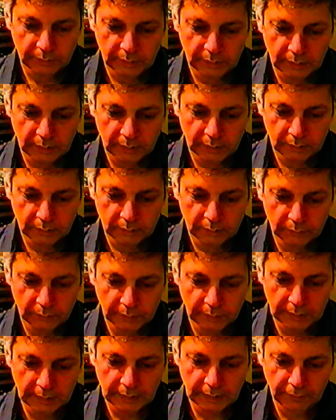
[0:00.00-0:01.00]
uh,
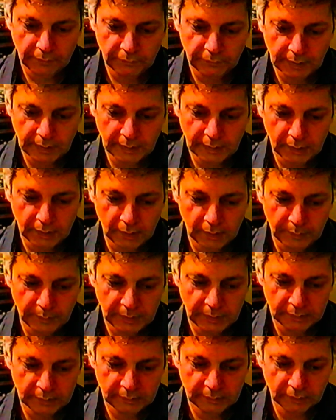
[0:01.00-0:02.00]
real life like
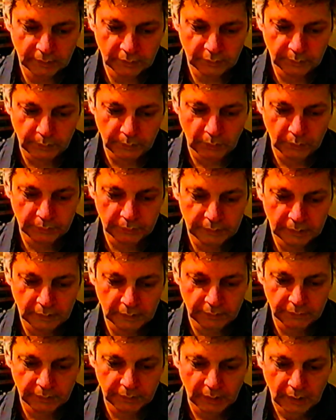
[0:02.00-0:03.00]
enemies and
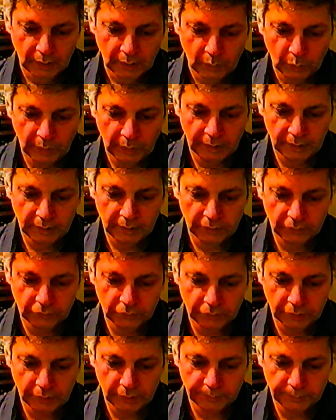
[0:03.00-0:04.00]
explosives within the
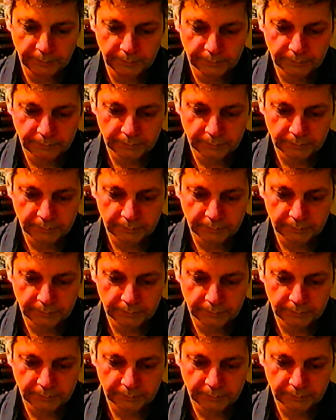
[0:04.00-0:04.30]
ship.